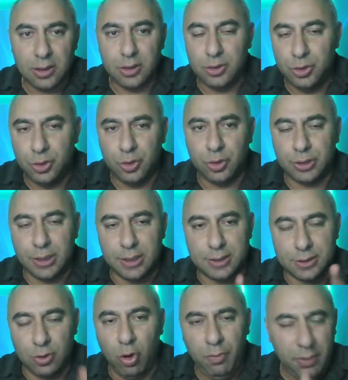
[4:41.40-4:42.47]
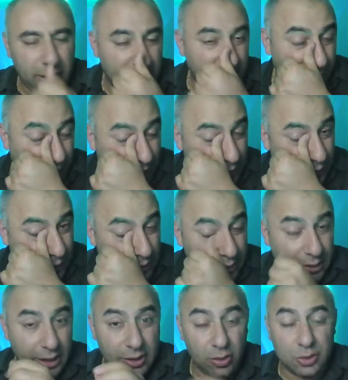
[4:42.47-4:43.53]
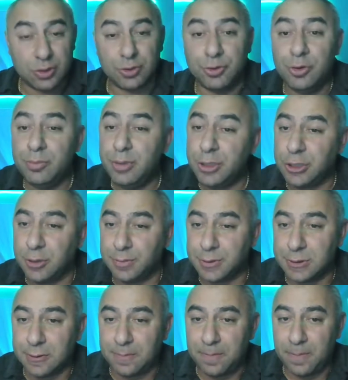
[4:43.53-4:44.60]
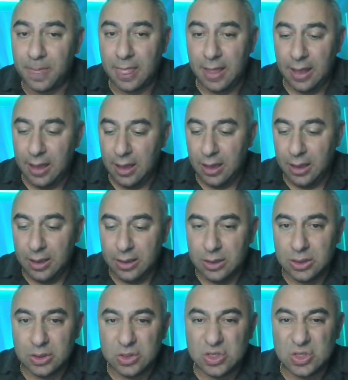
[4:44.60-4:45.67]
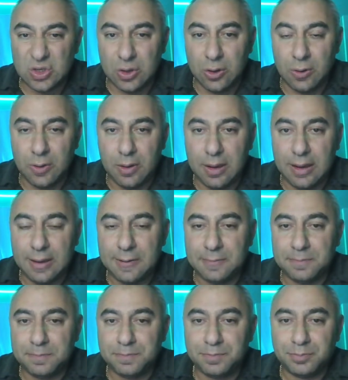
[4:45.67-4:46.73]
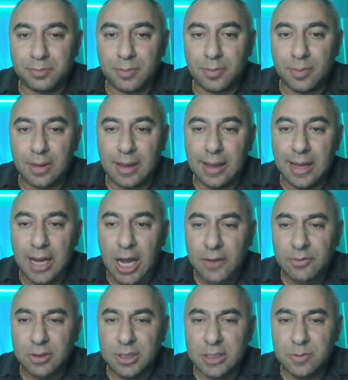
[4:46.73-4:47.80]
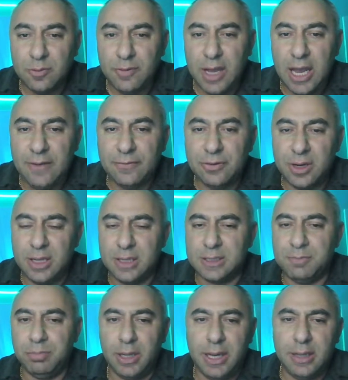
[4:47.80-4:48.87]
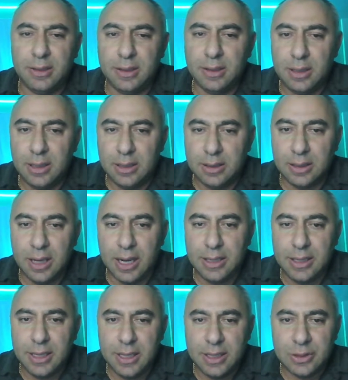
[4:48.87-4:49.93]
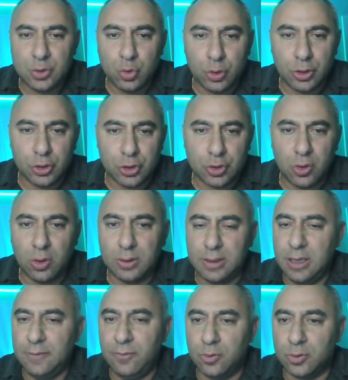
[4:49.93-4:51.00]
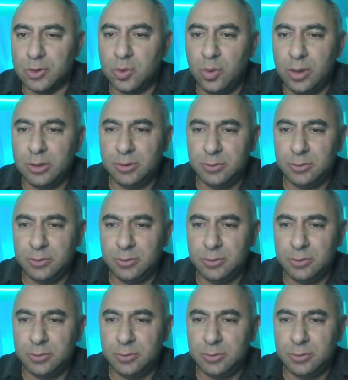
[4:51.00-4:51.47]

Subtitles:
two good things: to open a file here and also two bishops. So after this move, f3 is played. The idea is to control the e4 square.